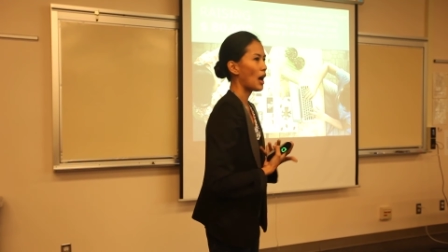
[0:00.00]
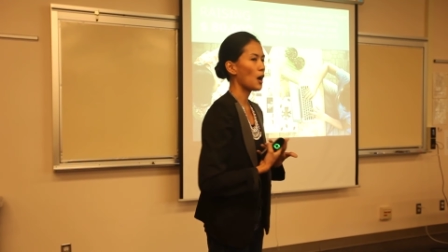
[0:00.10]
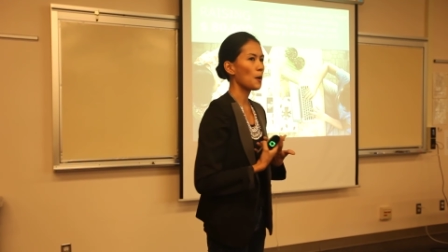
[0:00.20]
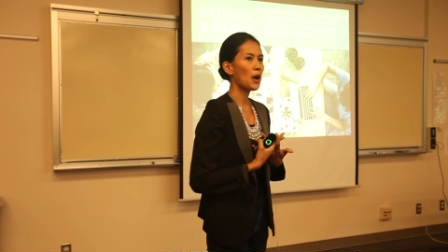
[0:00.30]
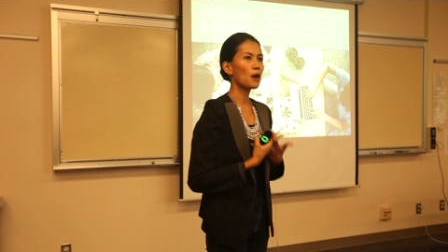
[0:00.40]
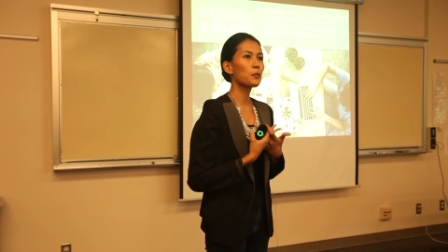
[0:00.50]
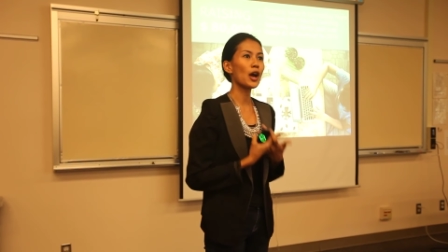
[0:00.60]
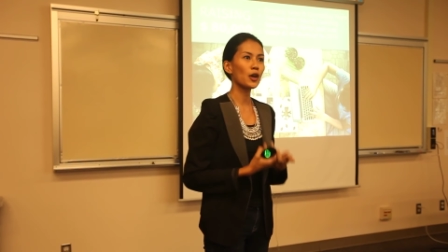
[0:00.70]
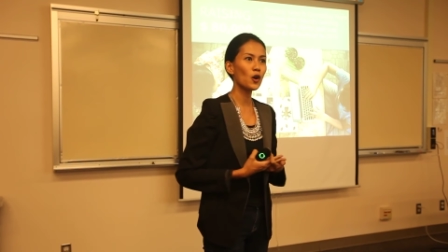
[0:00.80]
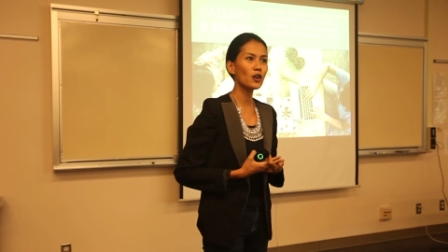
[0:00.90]
um, our
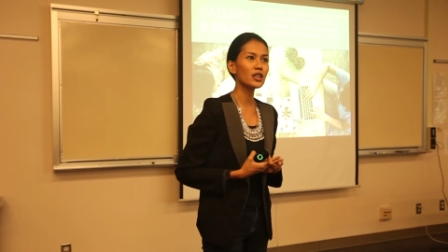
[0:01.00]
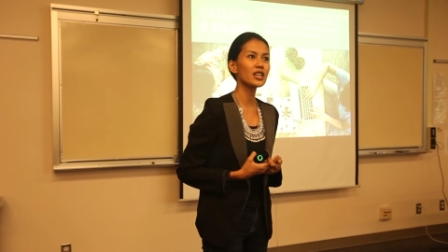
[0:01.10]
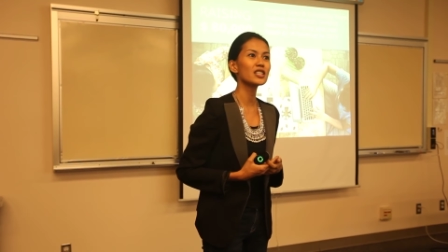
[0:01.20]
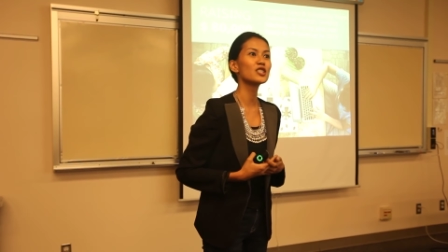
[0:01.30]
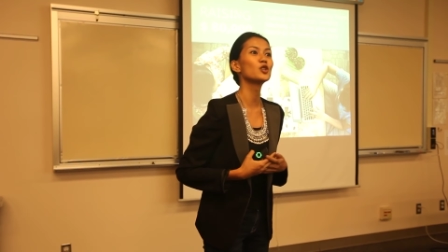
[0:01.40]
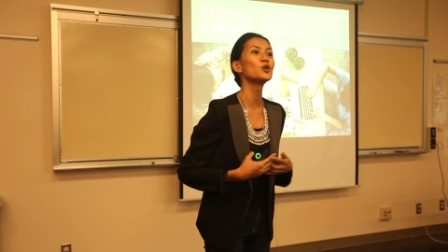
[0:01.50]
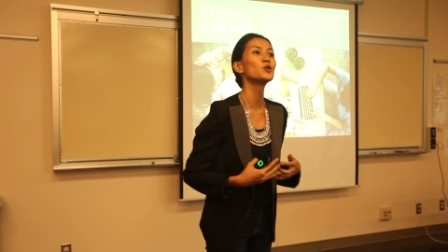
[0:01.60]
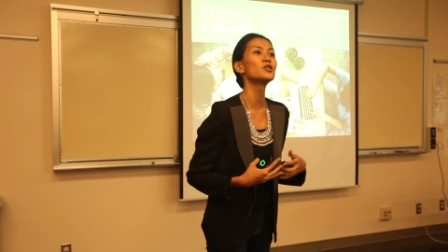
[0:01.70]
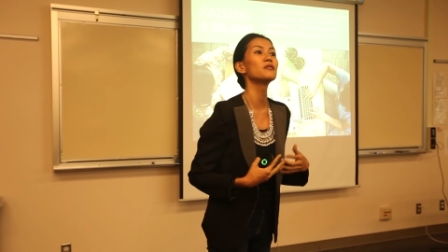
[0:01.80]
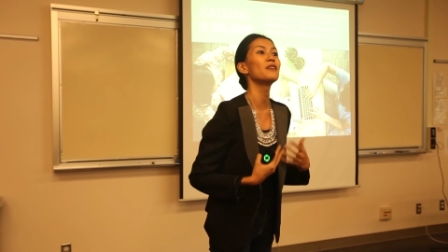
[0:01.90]
priority is to
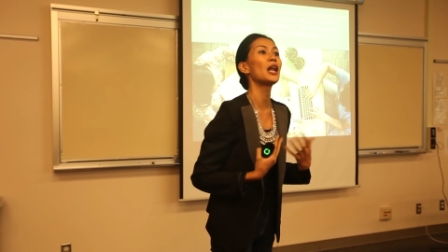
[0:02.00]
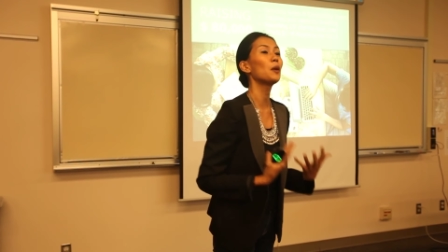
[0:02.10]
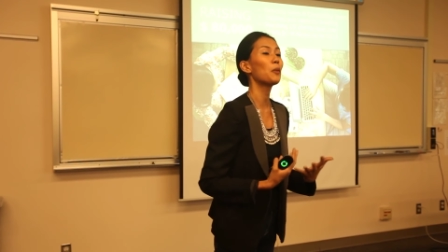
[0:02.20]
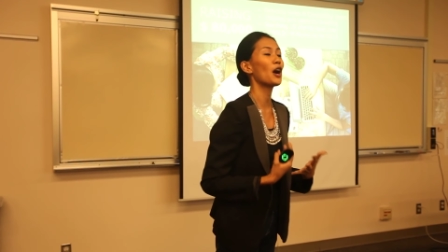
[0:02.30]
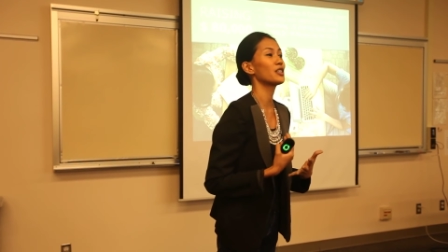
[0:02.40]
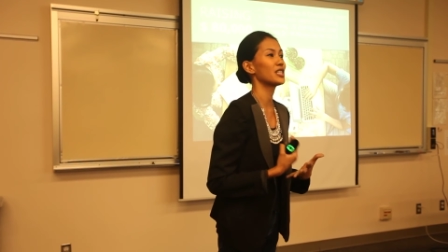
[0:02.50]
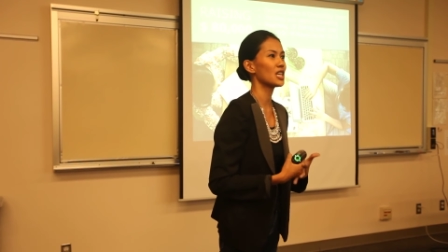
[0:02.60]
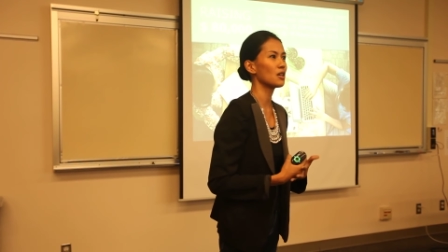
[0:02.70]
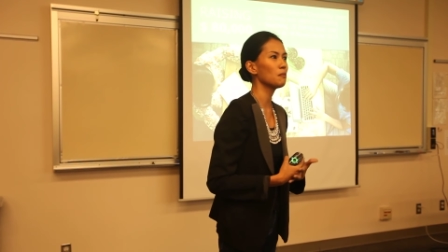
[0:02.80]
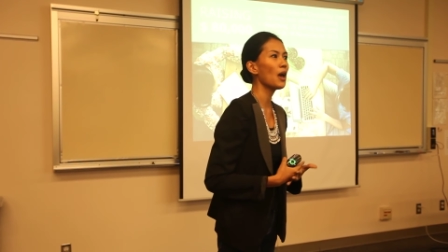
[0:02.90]
develop our
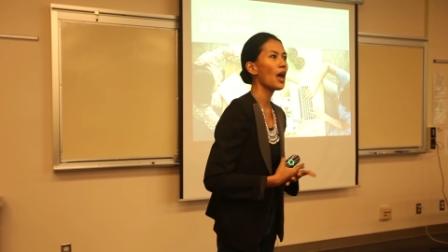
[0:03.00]
team